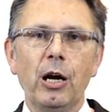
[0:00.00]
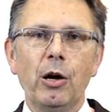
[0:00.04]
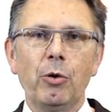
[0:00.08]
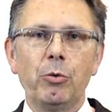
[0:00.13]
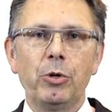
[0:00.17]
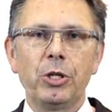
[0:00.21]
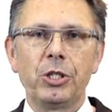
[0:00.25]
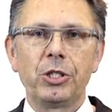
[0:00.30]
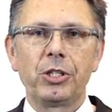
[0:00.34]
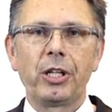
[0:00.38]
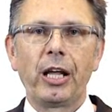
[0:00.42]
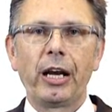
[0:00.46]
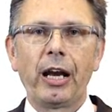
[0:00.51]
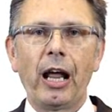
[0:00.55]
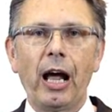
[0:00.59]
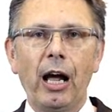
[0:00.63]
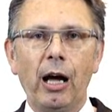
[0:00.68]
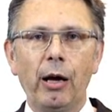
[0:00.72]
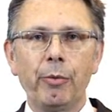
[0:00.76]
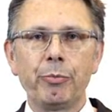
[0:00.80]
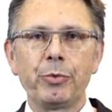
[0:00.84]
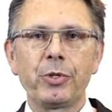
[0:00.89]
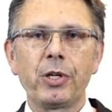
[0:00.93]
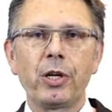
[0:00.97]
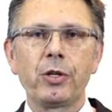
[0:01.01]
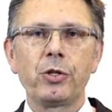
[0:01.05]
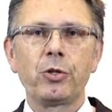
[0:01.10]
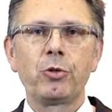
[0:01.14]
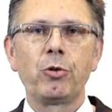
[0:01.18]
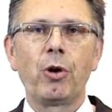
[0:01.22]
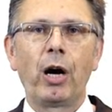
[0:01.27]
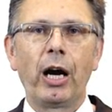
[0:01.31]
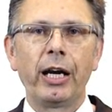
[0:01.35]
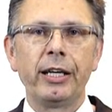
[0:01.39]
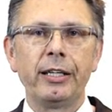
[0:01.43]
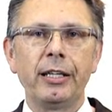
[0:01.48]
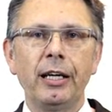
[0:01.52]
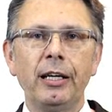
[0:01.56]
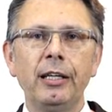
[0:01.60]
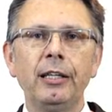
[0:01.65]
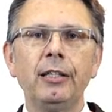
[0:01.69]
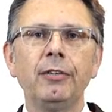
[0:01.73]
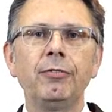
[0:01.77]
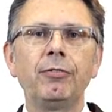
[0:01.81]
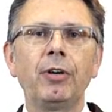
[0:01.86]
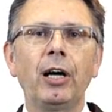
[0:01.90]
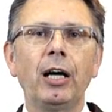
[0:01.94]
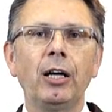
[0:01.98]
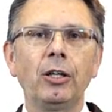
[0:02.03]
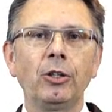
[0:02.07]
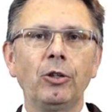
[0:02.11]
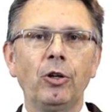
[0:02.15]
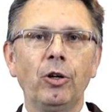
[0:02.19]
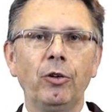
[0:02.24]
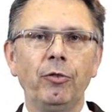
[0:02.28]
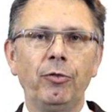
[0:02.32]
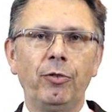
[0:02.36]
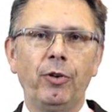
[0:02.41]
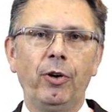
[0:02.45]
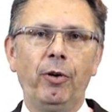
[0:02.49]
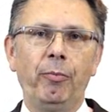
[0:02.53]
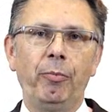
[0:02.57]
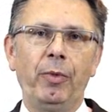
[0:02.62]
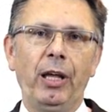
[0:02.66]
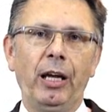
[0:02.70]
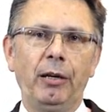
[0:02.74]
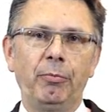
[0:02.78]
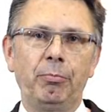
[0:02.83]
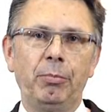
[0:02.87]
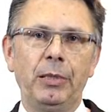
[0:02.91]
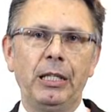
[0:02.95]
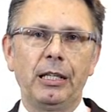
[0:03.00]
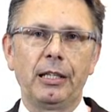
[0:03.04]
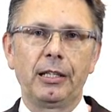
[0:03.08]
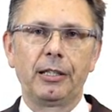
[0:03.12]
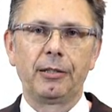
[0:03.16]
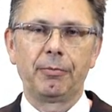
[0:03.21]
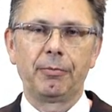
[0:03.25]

which then helps us to identify and confirm that peak.